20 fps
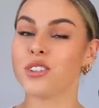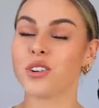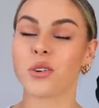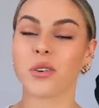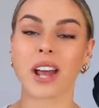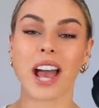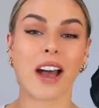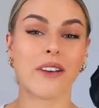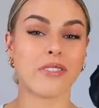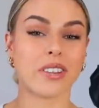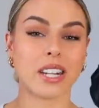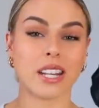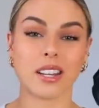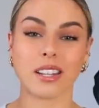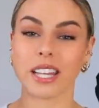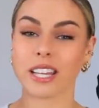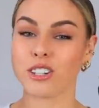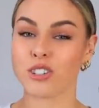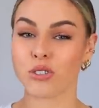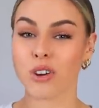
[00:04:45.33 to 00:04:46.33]
you don't have any
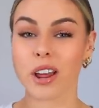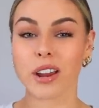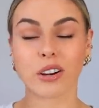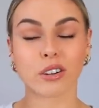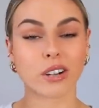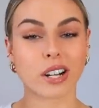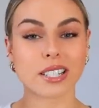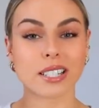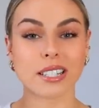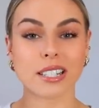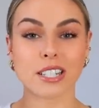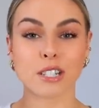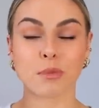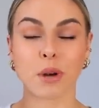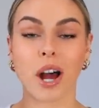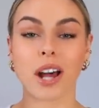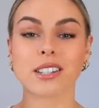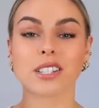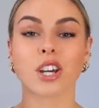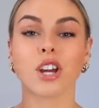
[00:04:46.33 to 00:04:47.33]
like dry, crusty
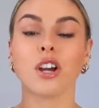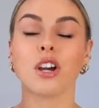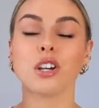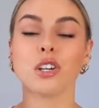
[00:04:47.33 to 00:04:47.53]
spots.